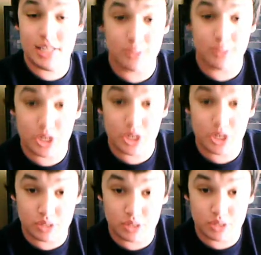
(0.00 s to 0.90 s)
Thanks for
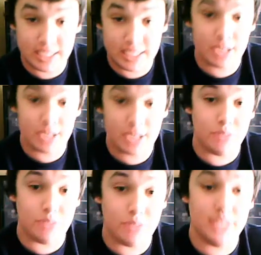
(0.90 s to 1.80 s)
watching once again.
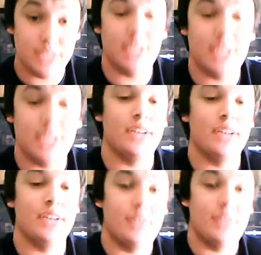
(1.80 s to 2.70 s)
God bless, take
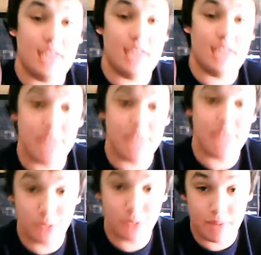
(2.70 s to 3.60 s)
care, and have a
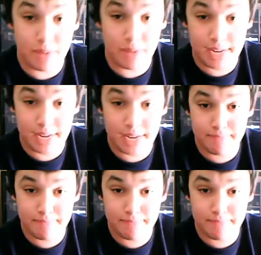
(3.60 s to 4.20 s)
nice one, everybody.